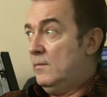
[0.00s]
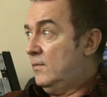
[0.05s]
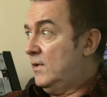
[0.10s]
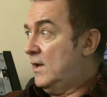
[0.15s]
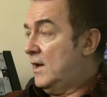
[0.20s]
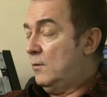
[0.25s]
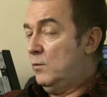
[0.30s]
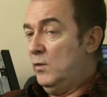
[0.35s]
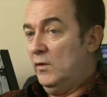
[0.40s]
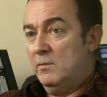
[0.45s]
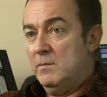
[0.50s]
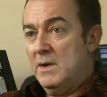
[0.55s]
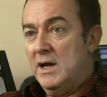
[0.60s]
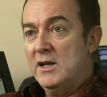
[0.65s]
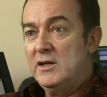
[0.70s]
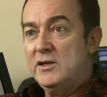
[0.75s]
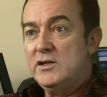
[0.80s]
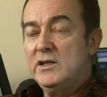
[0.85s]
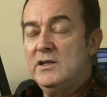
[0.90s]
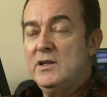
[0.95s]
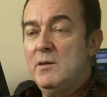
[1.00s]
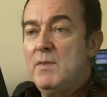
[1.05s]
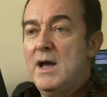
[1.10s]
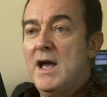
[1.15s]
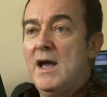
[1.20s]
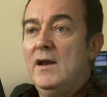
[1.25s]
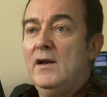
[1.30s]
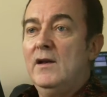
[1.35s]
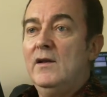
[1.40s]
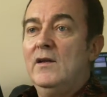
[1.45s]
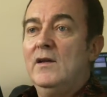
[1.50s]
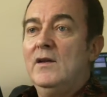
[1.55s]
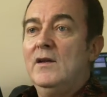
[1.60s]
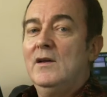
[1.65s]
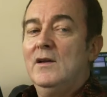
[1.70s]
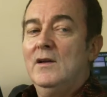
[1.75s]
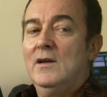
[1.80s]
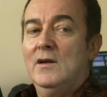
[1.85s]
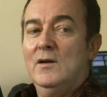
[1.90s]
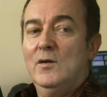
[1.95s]
Dad was managing the band.
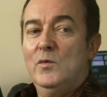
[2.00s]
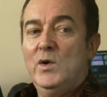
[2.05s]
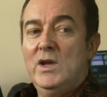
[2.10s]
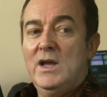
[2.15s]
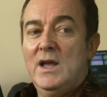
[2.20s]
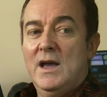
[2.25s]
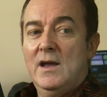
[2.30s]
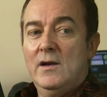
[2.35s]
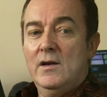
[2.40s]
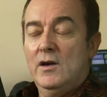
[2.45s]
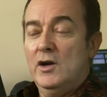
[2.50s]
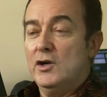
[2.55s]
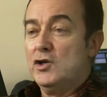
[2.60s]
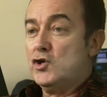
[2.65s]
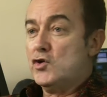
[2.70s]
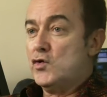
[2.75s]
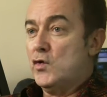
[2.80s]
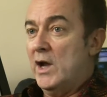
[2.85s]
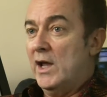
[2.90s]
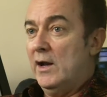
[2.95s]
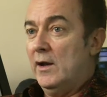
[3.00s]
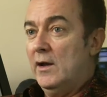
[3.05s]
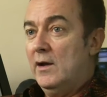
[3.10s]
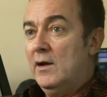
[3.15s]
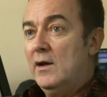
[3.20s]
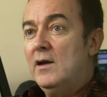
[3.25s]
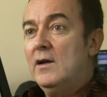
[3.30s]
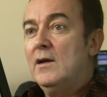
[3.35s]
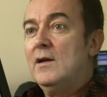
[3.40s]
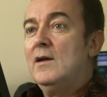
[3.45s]
we had a, a trailer